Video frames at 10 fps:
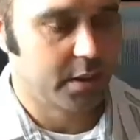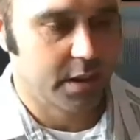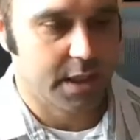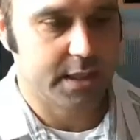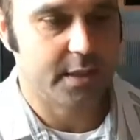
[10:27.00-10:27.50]

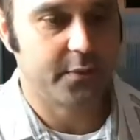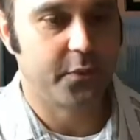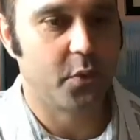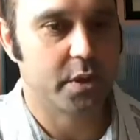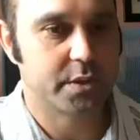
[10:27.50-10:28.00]
and then
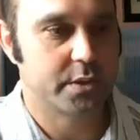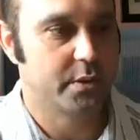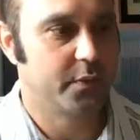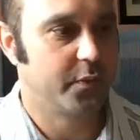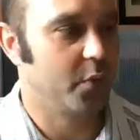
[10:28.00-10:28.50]
4,
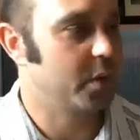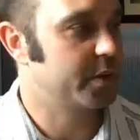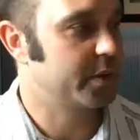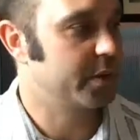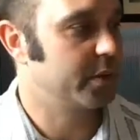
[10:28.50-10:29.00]
2, 4,
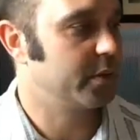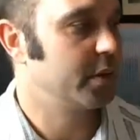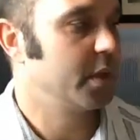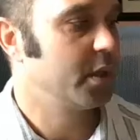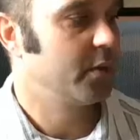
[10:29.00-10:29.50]

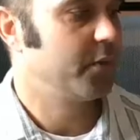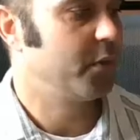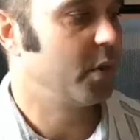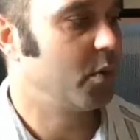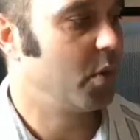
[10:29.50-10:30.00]
2,
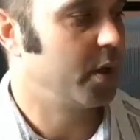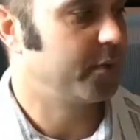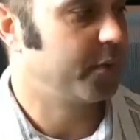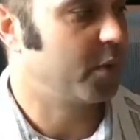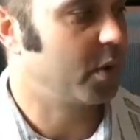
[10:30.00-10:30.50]
4,
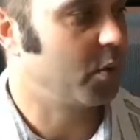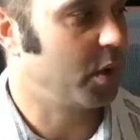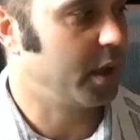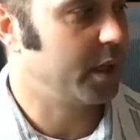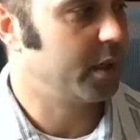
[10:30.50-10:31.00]
1, 4,
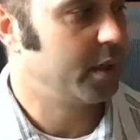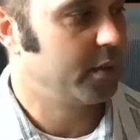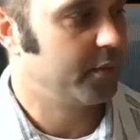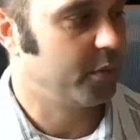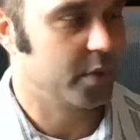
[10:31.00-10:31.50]
1,
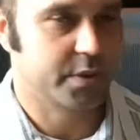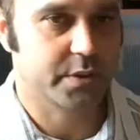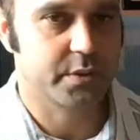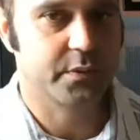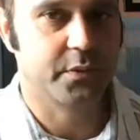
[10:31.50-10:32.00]
4,
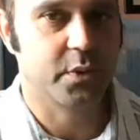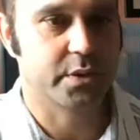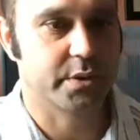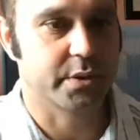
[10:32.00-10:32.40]
2, 4, 2.